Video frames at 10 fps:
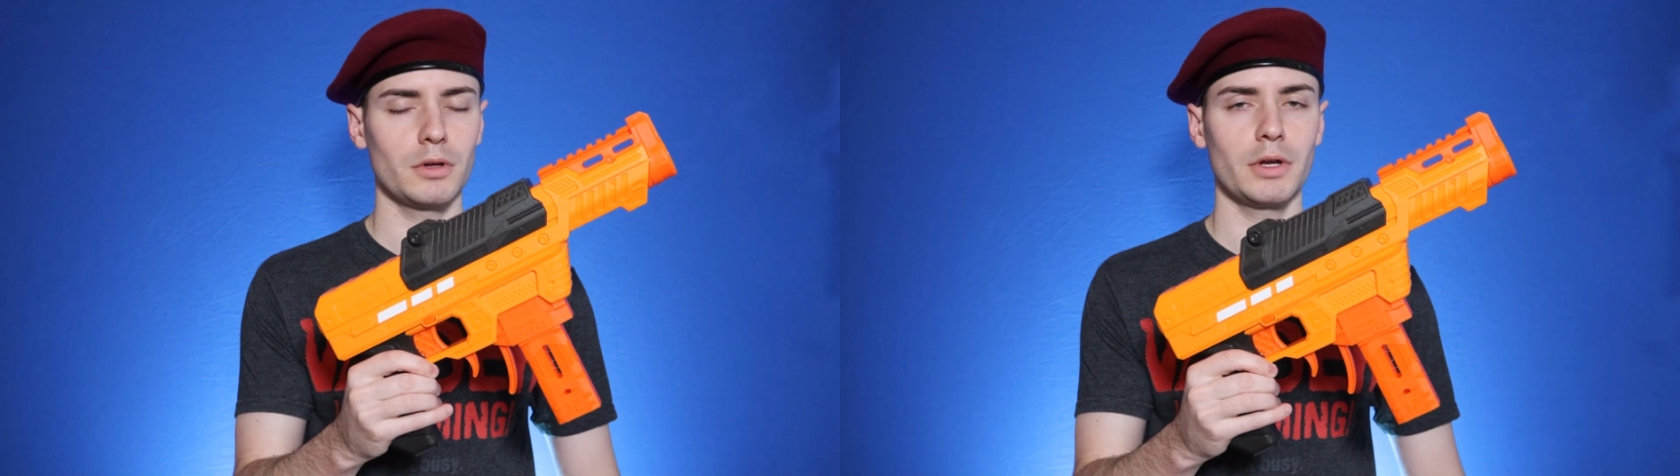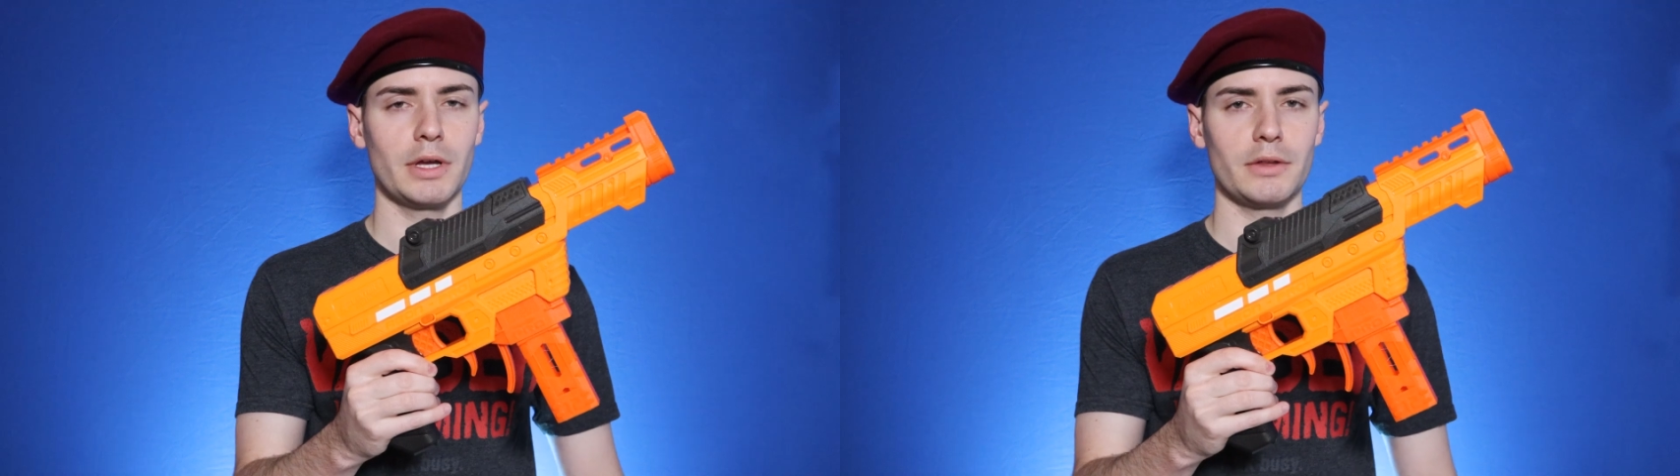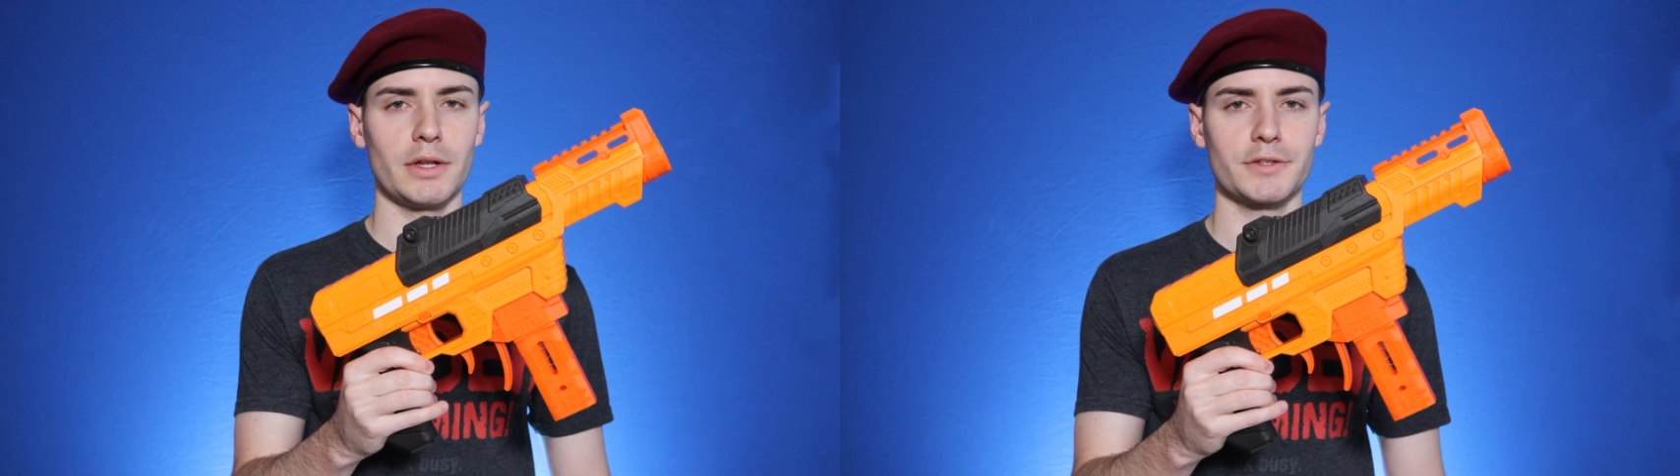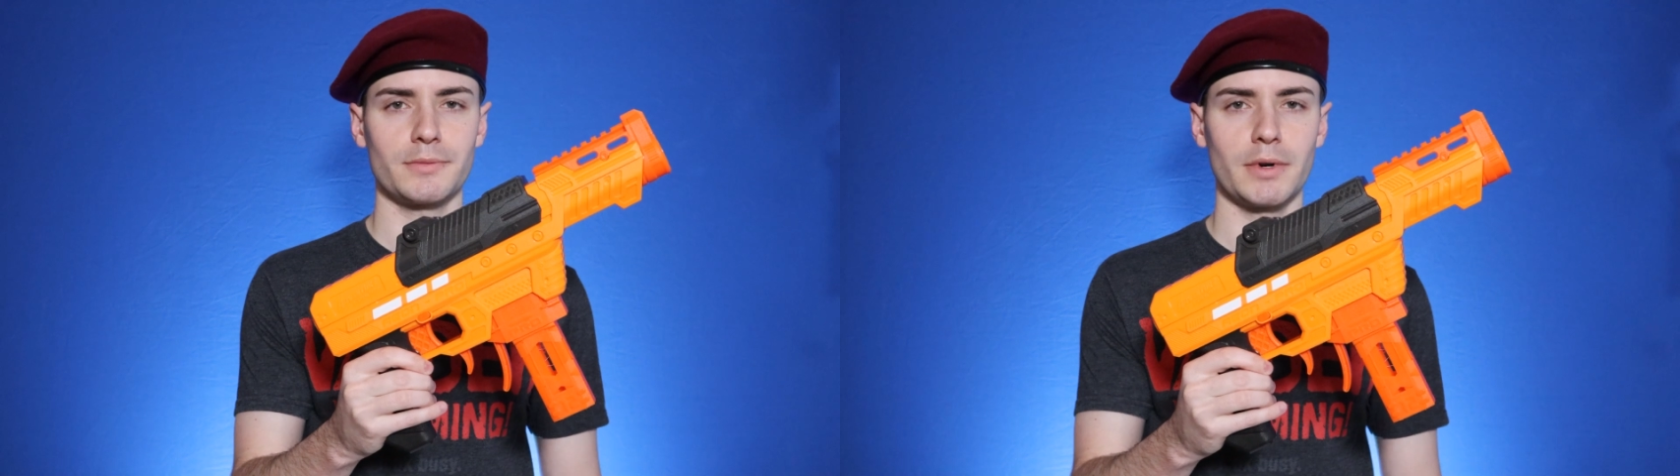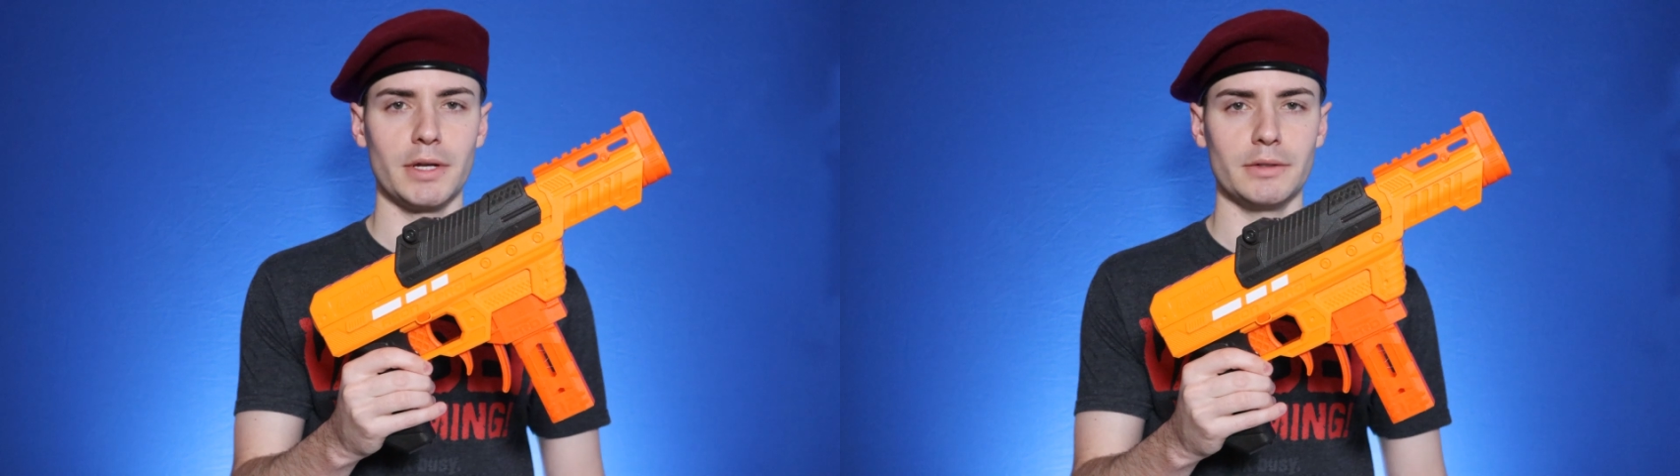Oh yeah, that's
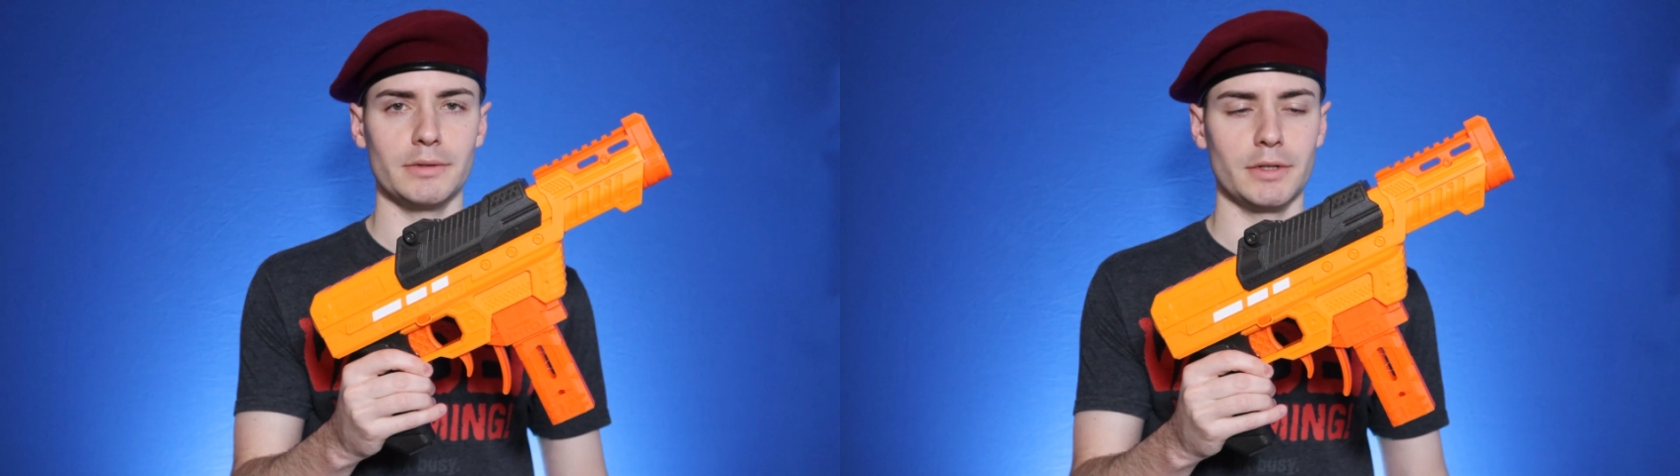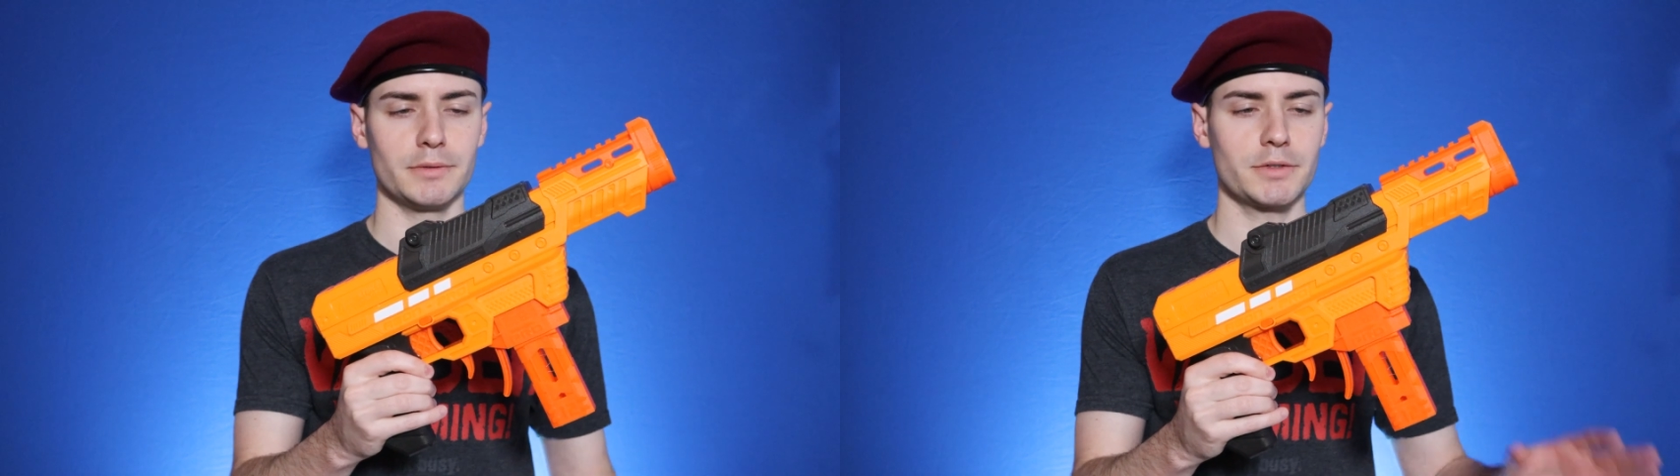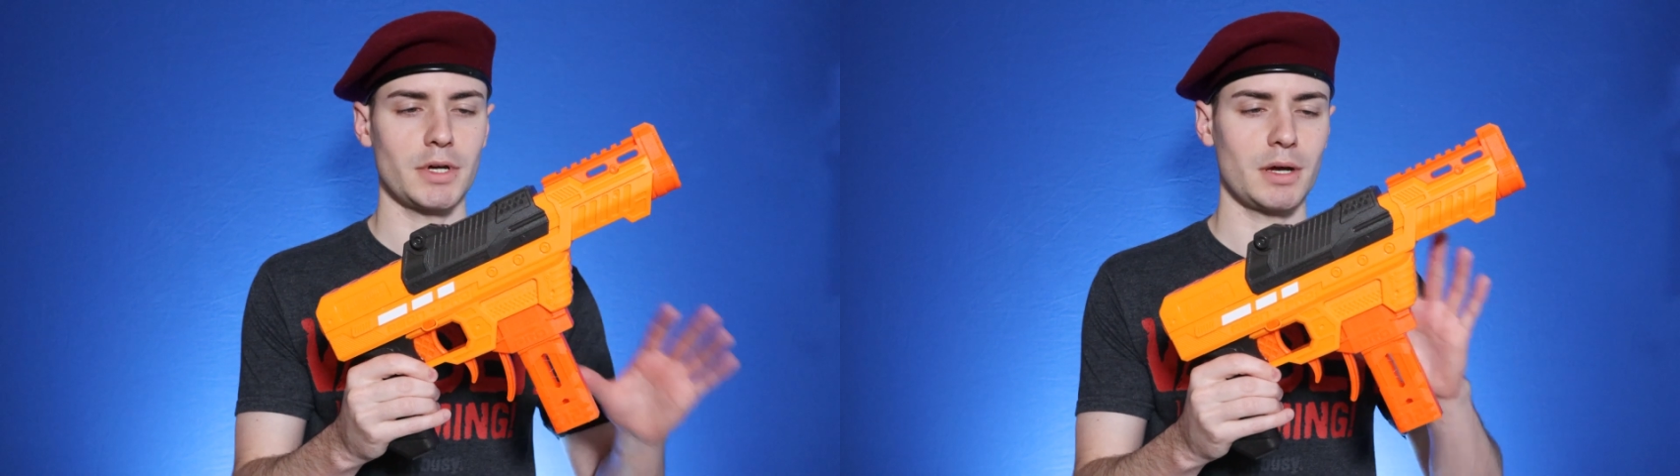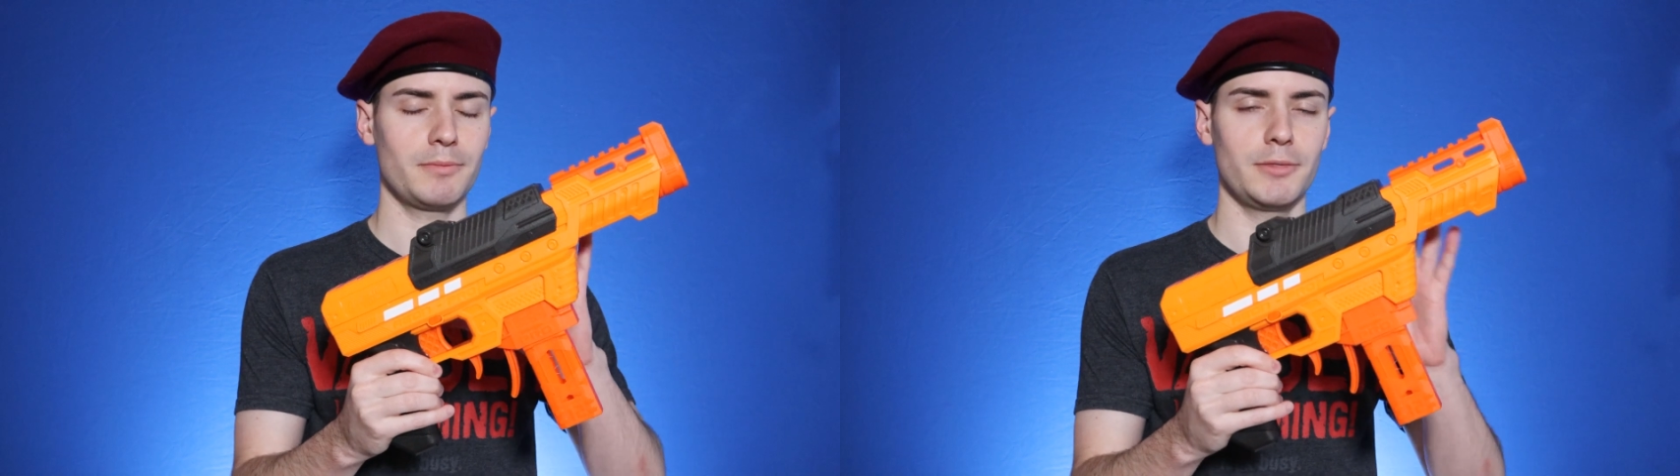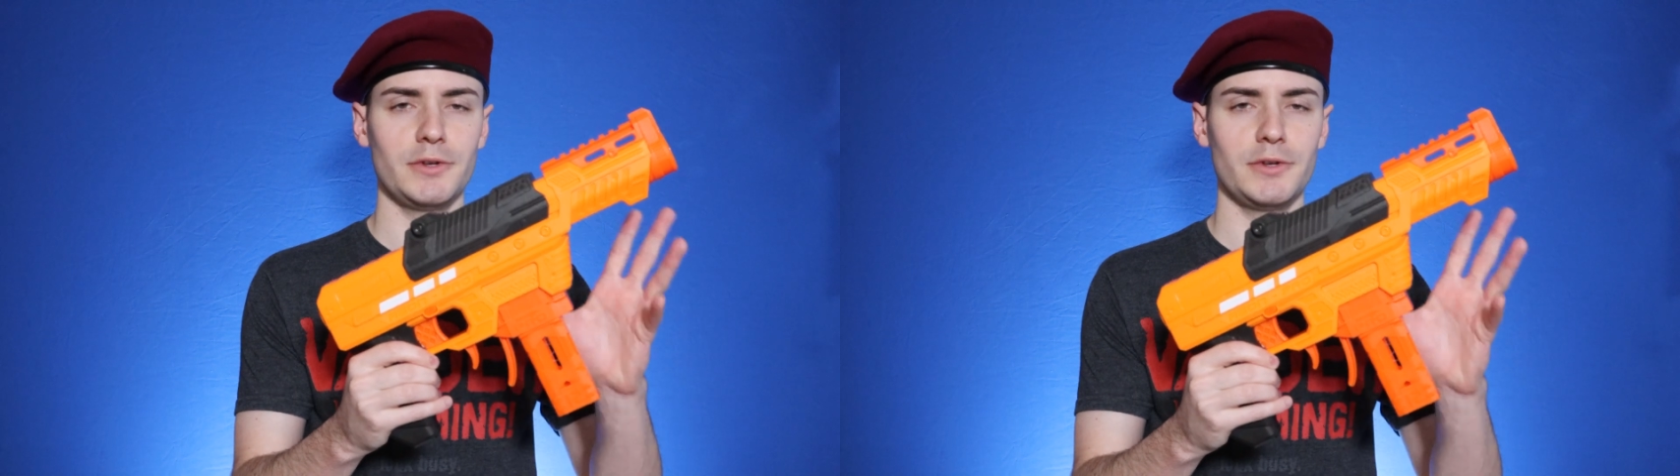right. The top